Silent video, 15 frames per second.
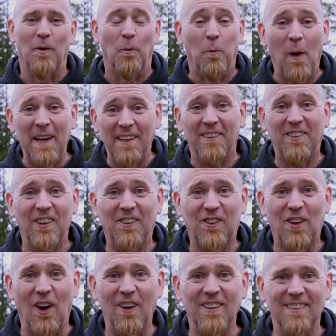When does this
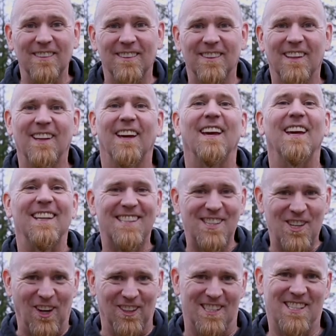start? It
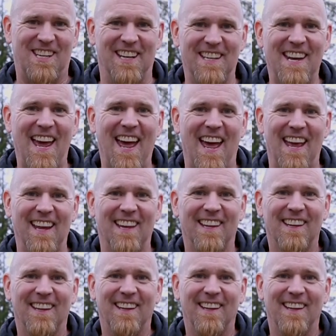starts today.